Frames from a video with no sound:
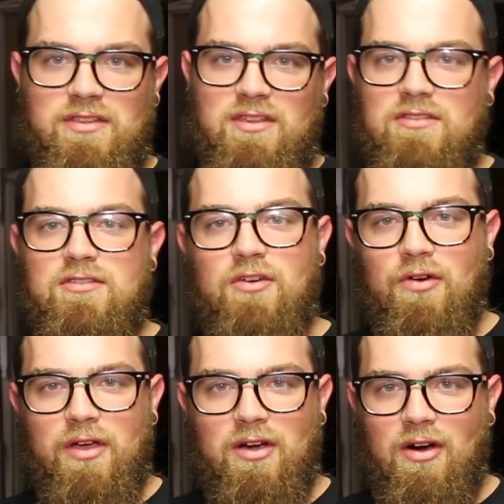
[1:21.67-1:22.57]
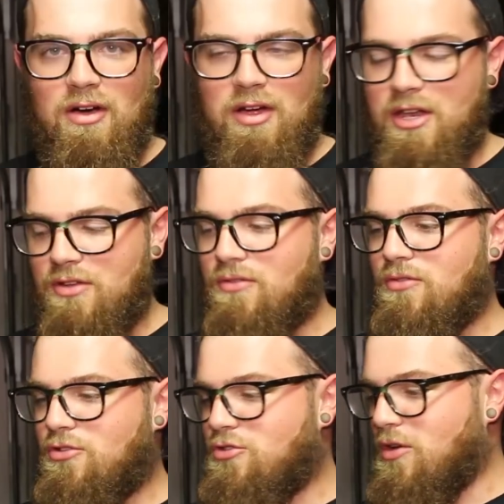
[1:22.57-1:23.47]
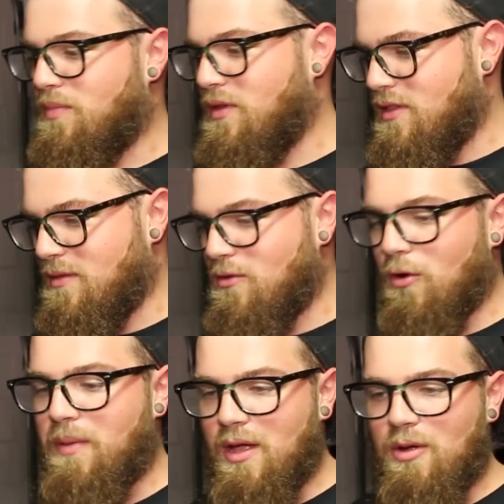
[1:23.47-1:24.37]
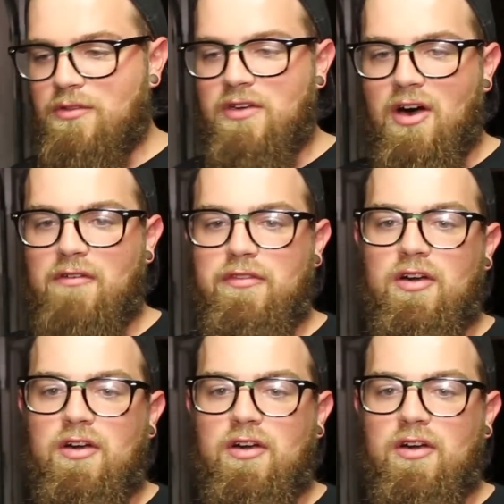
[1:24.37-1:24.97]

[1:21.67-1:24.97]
Like, this is your only car and you strip the door panels off,